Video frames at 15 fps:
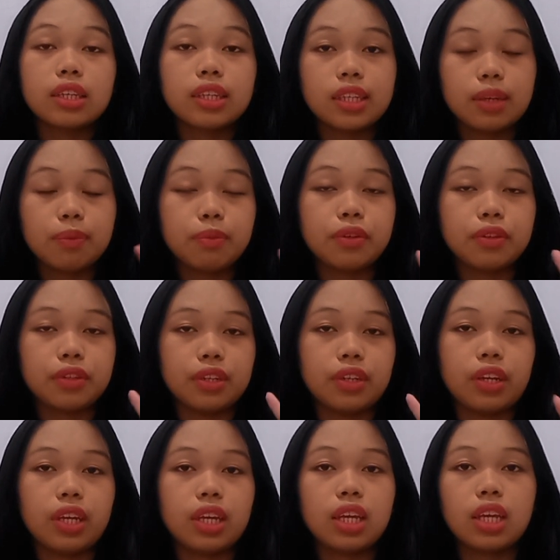Chapter
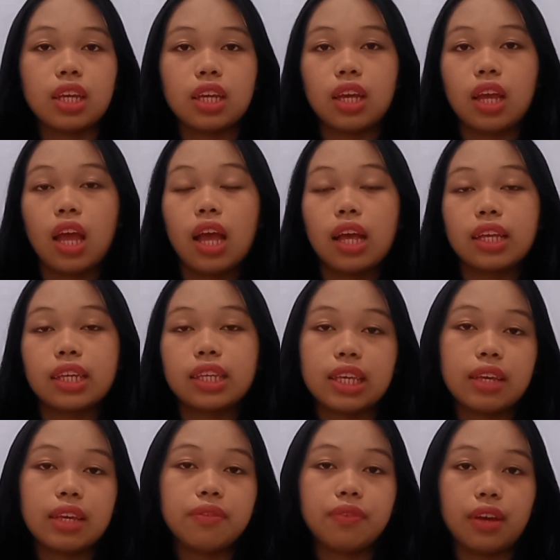3,
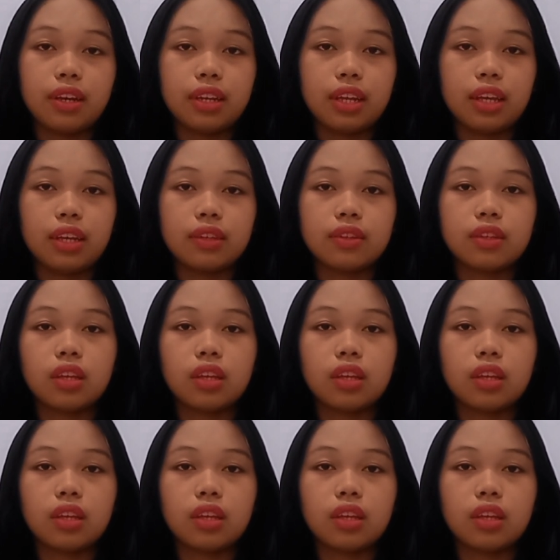Key Findings.